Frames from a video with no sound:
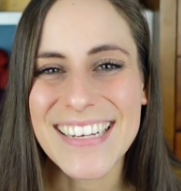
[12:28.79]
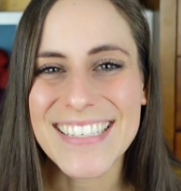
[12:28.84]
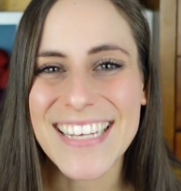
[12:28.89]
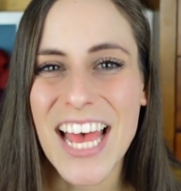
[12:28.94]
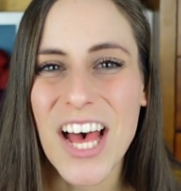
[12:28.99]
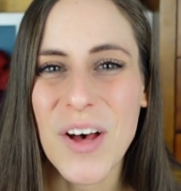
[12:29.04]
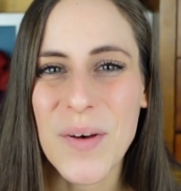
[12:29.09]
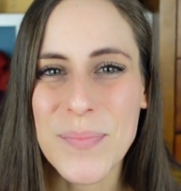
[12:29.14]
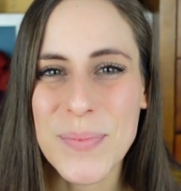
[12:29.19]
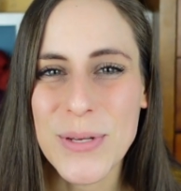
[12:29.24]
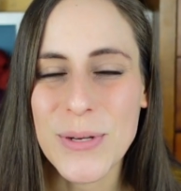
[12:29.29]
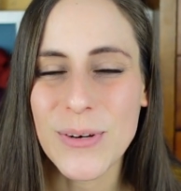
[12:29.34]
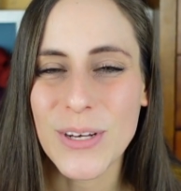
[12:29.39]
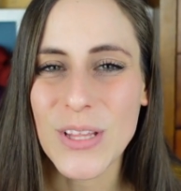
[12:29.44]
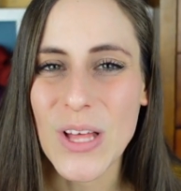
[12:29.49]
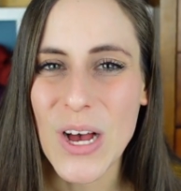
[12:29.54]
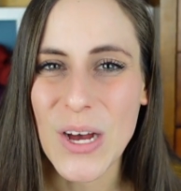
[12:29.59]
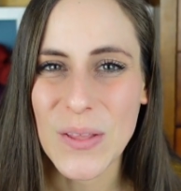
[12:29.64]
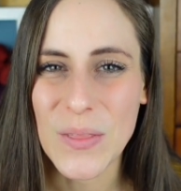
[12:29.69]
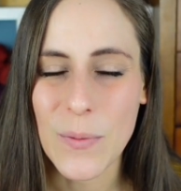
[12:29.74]
to help you
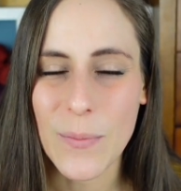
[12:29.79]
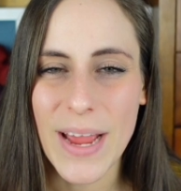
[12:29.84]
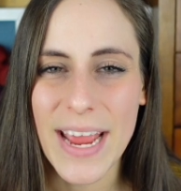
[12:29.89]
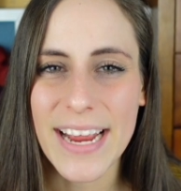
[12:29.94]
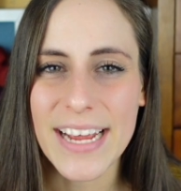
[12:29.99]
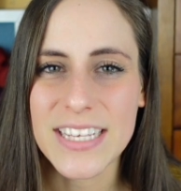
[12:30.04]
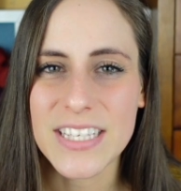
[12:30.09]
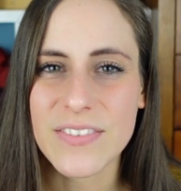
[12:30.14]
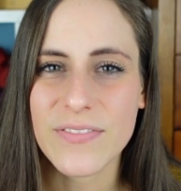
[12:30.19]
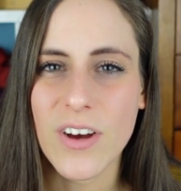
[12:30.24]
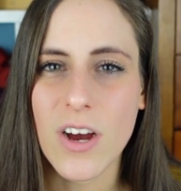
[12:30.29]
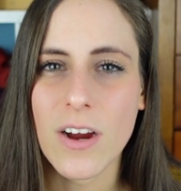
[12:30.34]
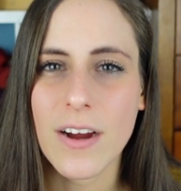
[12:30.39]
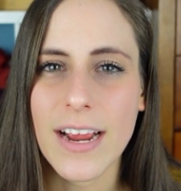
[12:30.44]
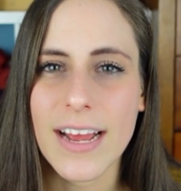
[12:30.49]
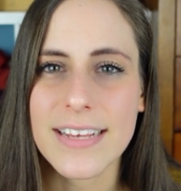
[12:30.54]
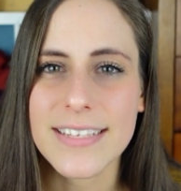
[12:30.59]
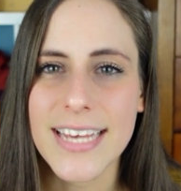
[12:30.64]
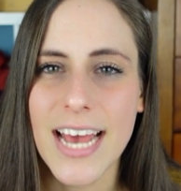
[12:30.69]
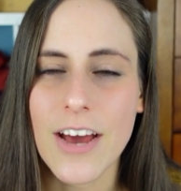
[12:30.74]
along the way as far
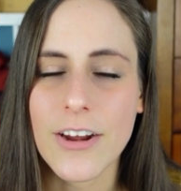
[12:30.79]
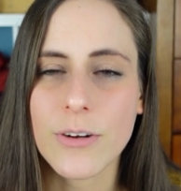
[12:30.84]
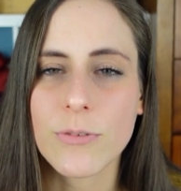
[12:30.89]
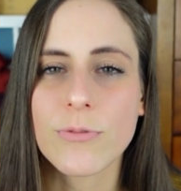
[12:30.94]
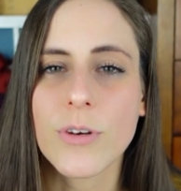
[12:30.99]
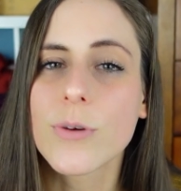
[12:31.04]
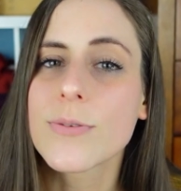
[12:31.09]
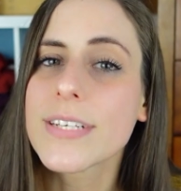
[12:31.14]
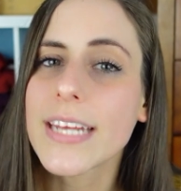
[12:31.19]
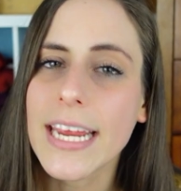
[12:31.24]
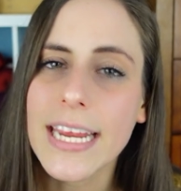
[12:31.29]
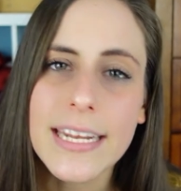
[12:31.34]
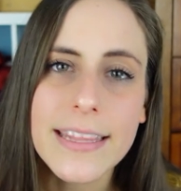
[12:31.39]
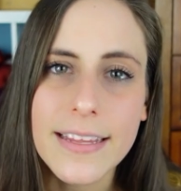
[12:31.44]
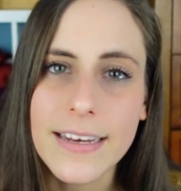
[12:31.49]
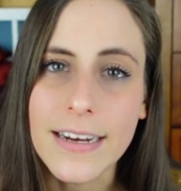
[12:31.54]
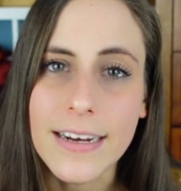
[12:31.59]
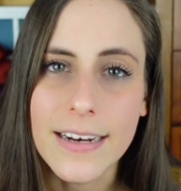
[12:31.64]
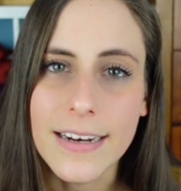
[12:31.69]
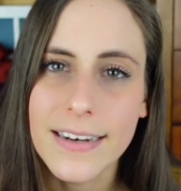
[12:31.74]
as how to rotate
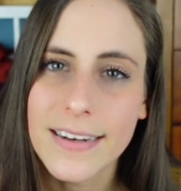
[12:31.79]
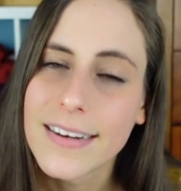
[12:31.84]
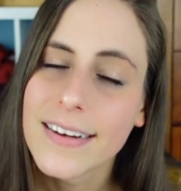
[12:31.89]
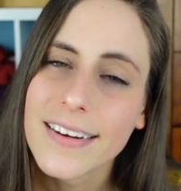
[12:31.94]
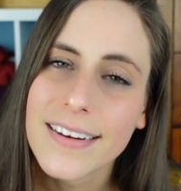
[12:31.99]
the,